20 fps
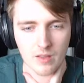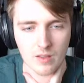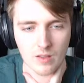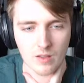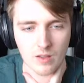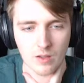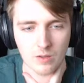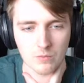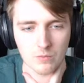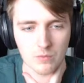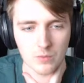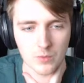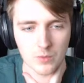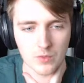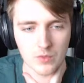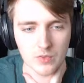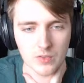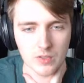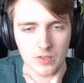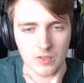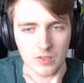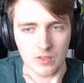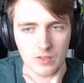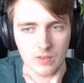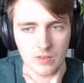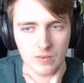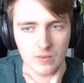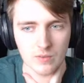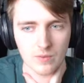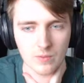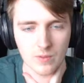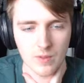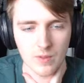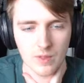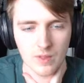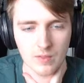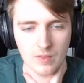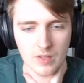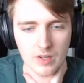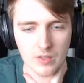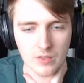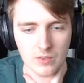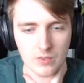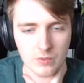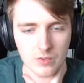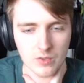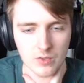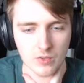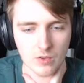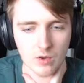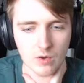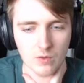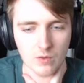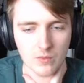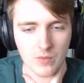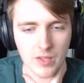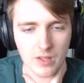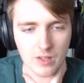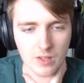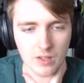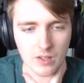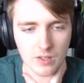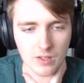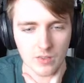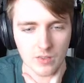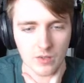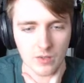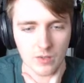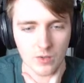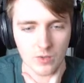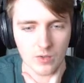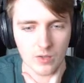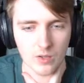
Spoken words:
Unfortunate. That is the risk of that card, though.